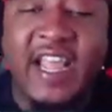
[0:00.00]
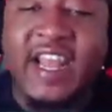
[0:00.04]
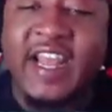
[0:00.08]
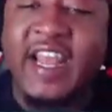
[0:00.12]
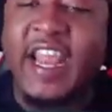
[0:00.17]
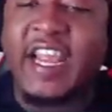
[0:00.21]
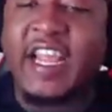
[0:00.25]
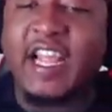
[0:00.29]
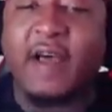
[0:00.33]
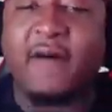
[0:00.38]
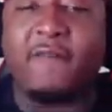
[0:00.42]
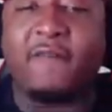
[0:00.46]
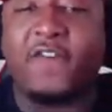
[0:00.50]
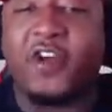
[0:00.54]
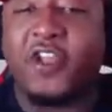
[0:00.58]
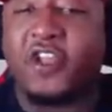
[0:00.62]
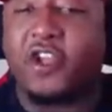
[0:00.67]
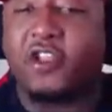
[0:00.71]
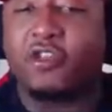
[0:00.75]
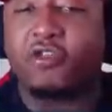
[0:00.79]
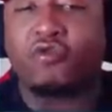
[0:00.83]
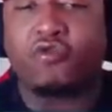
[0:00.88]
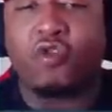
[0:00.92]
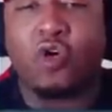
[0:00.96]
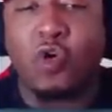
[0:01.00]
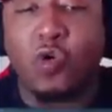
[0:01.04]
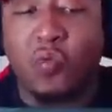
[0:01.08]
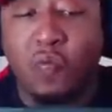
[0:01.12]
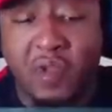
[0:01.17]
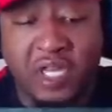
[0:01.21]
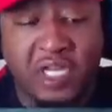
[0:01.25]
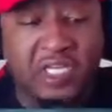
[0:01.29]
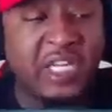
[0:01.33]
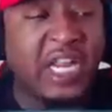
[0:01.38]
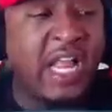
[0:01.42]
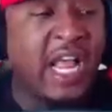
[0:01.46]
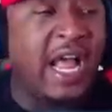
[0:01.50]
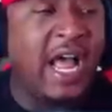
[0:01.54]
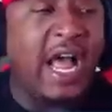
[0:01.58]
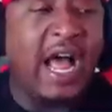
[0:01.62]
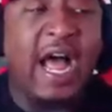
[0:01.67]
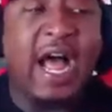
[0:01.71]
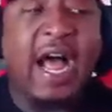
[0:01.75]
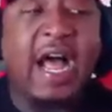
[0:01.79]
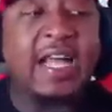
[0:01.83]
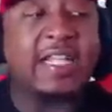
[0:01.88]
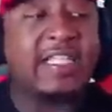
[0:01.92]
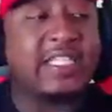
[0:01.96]
They come for your throat, bitch.
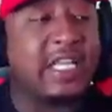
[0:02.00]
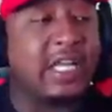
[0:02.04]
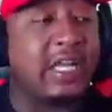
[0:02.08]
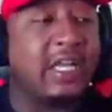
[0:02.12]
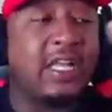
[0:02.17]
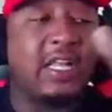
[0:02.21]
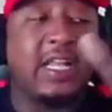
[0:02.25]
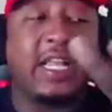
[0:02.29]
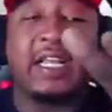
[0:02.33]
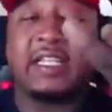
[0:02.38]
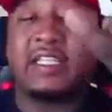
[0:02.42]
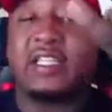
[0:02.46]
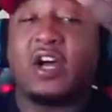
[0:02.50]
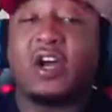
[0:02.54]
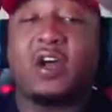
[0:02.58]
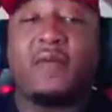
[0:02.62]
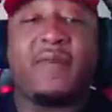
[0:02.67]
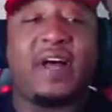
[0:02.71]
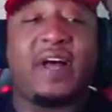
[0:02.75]
I'll t- they'll talk